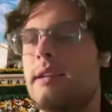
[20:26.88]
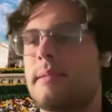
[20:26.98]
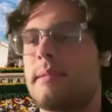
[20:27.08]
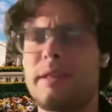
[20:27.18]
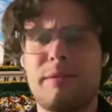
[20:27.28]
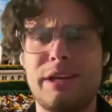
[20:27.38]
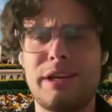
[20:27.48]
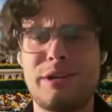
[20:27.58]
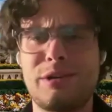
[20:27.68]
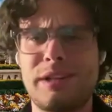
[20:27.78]
Something really
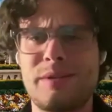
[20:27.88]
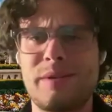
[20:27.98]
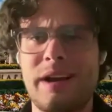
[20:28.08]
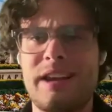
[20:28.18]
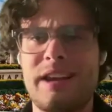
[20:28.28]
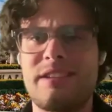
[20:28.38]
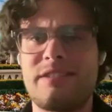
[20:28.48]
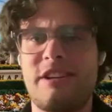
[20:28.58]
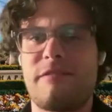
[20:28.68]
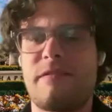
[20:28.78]
cool that's going on this
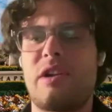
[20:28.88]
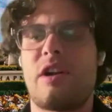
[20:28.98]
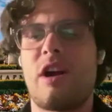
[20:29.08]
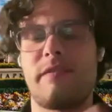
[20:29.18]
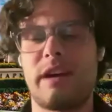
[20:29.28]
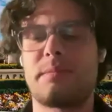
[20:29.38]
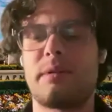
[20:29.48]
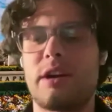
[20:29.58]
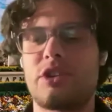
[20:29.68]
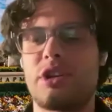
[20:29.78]
year for our advanced
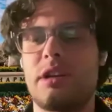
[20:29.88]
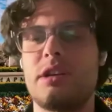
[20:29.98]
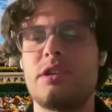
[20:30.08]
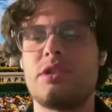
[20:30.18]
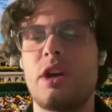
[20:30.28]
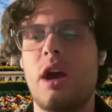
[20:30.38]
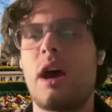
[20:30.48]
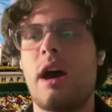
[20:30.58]
production is